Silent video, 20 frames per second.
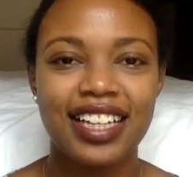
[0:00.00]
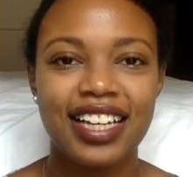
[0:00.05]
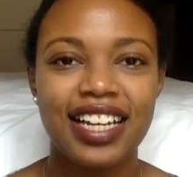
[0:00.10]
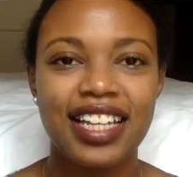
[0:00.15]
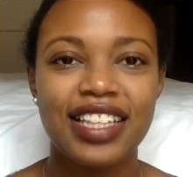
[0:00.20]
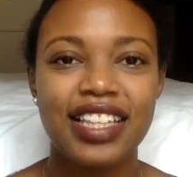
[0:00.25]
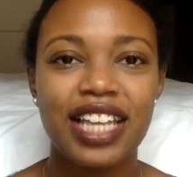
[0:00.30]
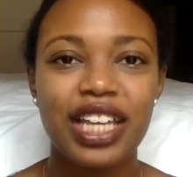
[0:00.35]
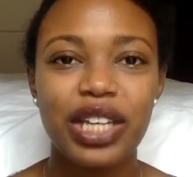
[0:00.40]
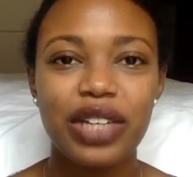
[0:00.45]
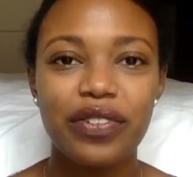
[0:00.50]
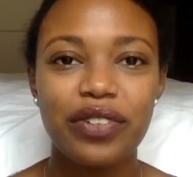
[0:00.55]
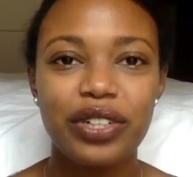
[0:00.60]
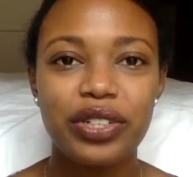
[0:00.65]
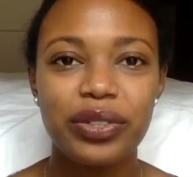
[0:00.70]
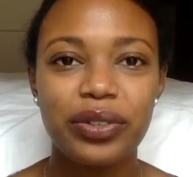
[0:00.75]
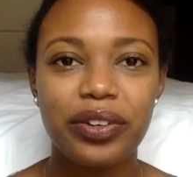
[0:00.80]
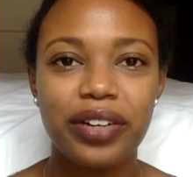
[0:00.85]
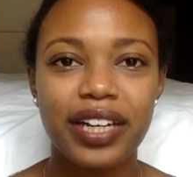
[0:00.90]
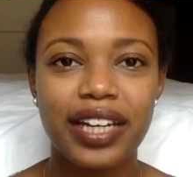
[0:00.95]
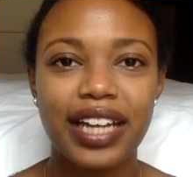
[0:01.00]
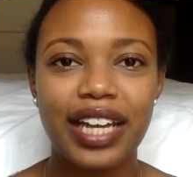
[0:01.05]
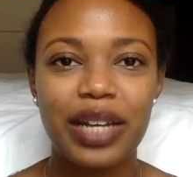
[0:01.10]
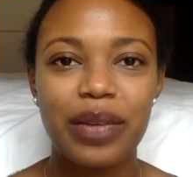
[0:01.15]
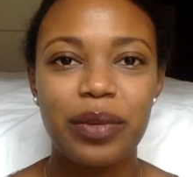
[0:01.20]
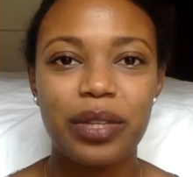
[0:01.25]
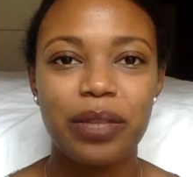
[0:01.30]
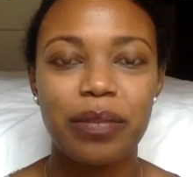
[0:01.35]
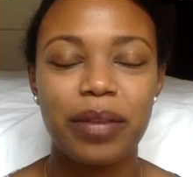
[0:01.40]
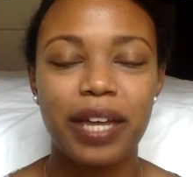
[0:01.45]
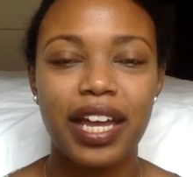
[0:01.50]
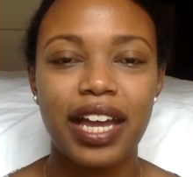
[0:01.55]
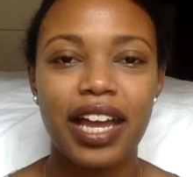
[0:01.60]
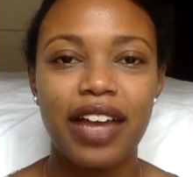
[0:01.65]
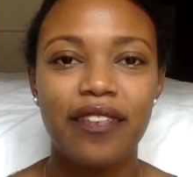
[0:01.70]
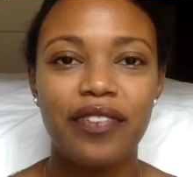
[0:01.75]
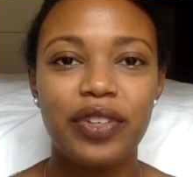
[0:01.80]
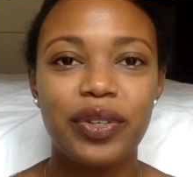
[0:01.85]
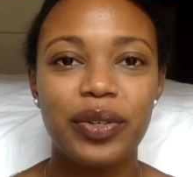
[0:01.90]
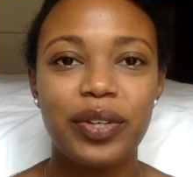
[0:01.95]
Thank you for joining in with me.
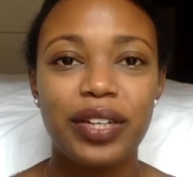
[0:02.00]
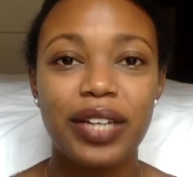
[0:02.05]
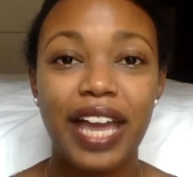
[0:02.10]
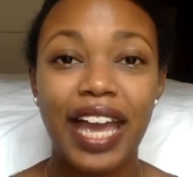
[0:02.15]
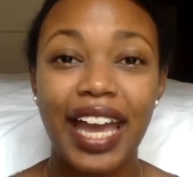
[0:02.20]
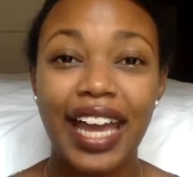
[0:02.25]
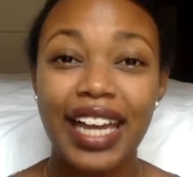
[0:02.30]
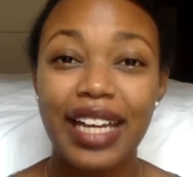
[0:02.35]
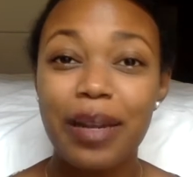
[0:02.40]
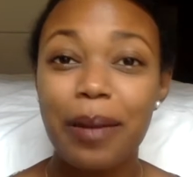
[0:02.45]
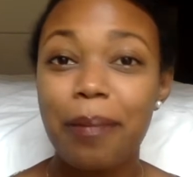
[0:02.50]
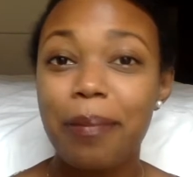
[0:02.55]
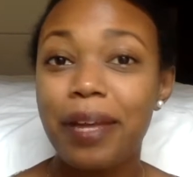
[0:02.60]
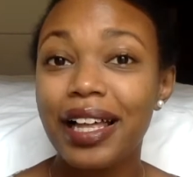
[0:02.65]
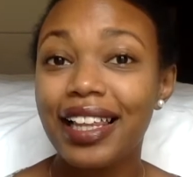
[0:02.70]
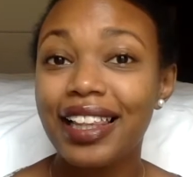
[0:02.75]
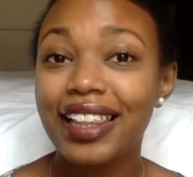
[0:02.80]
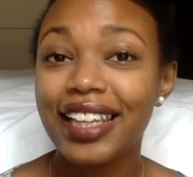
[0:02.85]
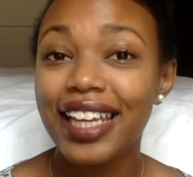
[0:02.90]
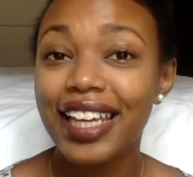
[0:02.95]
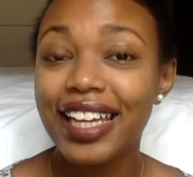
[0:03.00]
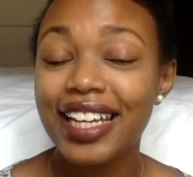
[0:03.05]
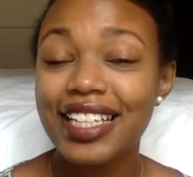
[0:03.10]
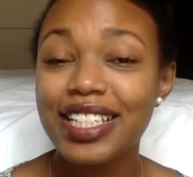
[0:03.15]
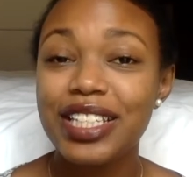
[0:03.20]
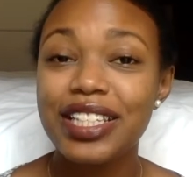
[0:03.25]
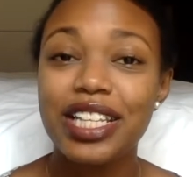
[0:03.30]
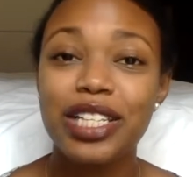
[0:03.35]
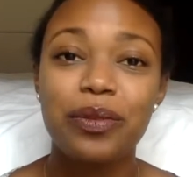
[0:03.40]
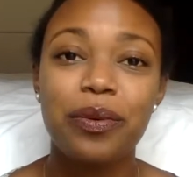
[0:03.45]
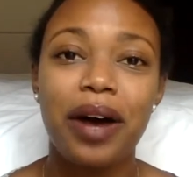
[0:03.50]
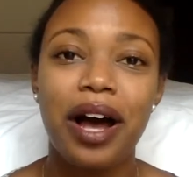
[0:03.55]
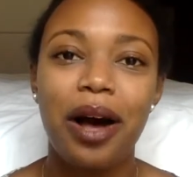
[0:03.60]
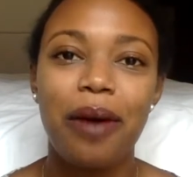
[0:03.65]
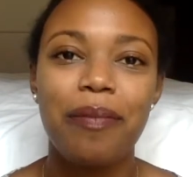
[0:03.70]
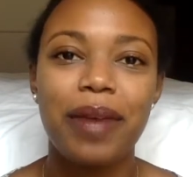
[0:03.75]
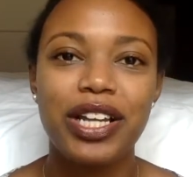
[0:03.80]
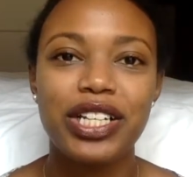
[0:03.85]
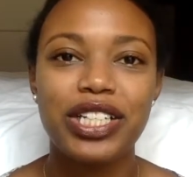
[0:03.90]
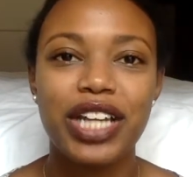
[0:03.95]
If you can, please, this will help
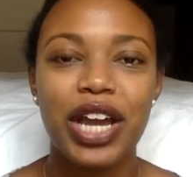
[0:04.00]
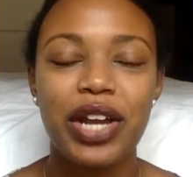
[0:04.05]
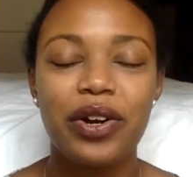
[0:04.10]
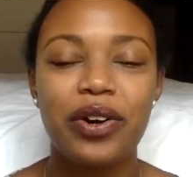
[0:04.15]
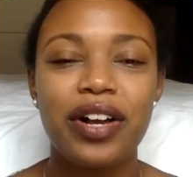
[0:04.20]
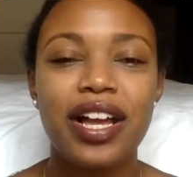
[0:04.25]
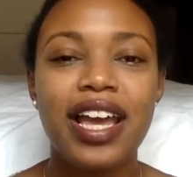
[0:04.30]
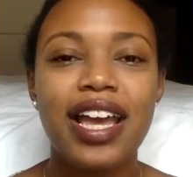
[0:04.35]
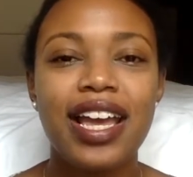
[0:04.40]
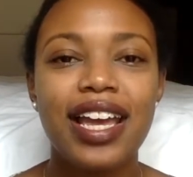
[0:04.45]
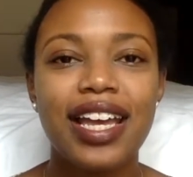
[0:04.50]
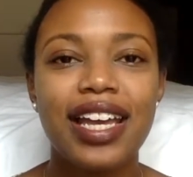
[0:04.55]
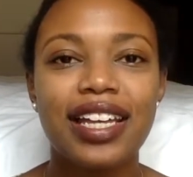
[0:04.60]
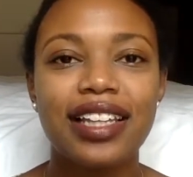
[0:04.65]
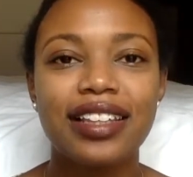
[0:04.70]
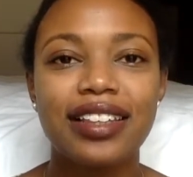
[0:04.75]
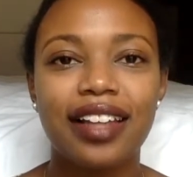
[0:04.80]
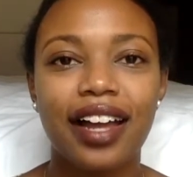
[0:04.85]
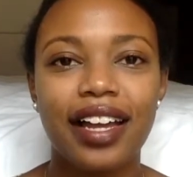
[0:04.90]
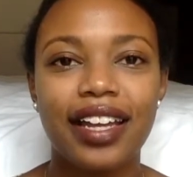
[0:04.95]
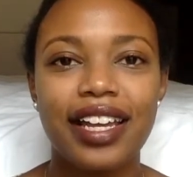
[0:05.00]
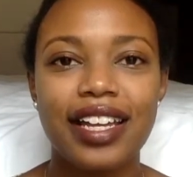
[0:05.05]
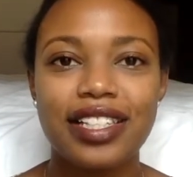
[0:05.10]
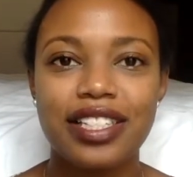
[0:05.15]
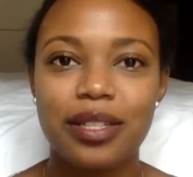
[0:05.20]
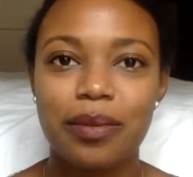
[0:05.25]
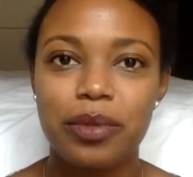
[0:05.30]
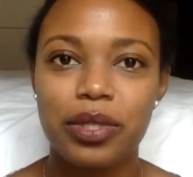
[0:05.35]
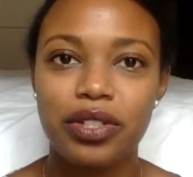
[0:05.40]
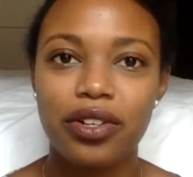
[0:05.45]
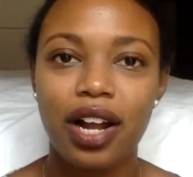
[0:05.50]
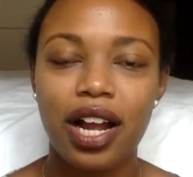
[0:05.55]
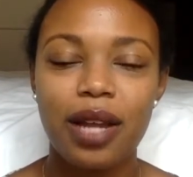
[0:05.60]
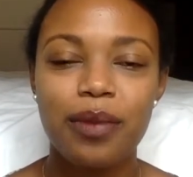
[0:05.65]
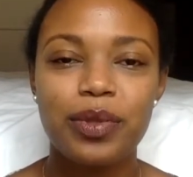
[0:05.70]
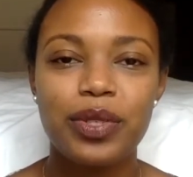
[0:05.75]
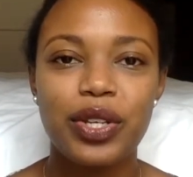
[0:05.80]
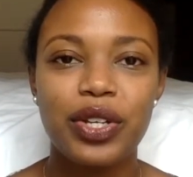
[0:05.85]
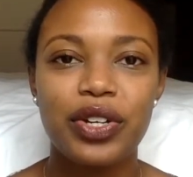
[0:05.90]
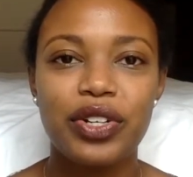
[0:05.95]
my channel, hit like and subscribe
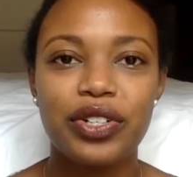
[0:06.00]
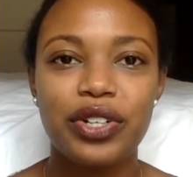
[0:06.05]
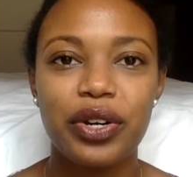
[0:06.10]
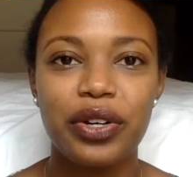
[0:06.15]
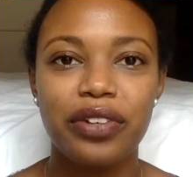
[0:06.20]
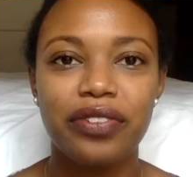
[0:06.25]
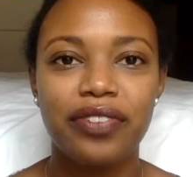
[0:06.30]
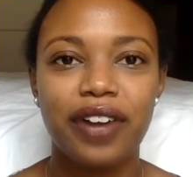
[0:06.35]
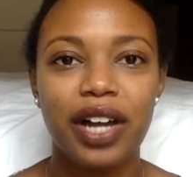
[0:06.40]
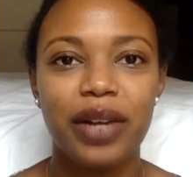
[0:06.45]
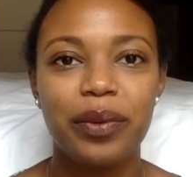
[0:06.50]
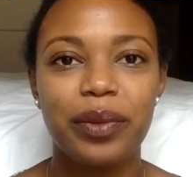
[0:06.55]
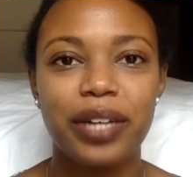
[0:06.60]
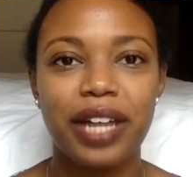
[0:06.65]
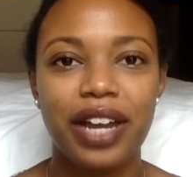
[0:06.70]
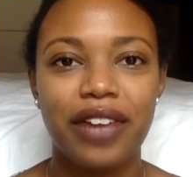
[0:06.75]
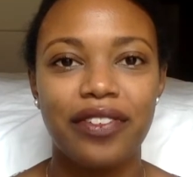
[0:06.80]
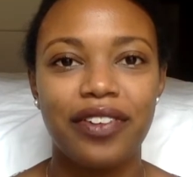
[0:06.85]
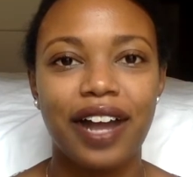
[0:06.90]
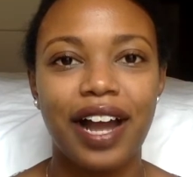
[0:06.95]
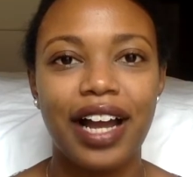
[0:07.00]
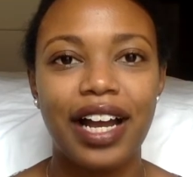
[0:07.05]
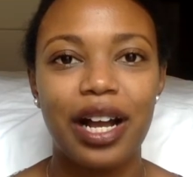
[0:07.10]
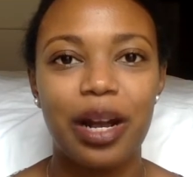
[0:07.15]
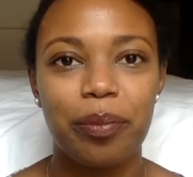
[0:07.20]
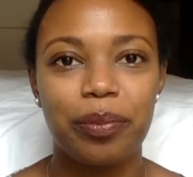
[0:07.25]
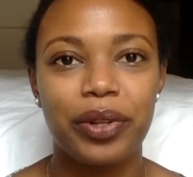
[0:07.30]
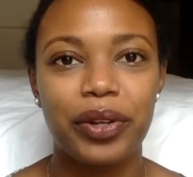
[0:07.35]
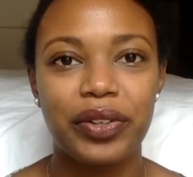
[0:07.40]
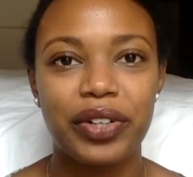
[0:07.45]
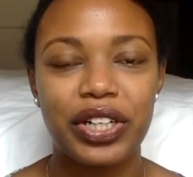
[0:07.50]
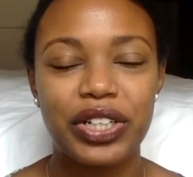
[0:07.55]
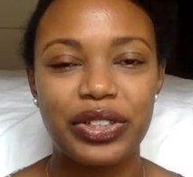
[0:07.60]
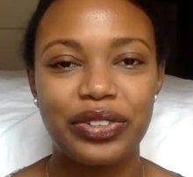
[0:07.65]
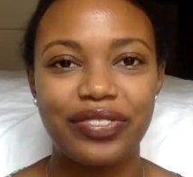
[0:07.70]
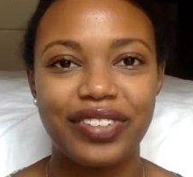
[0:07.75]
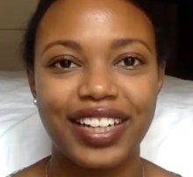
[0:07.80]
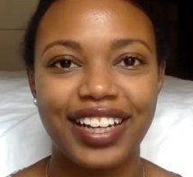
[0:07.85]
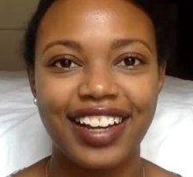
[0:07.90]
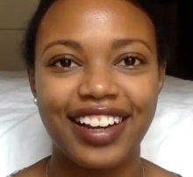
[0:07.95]
so you're notified whenever I upload a new
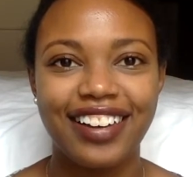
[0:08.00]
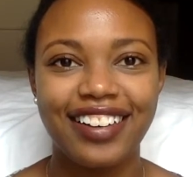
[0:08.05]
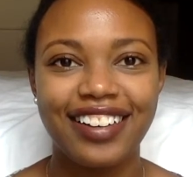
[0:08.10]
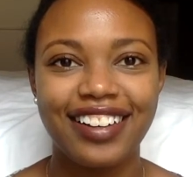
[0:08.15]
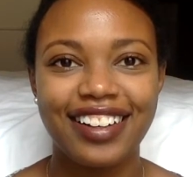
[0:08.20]
video.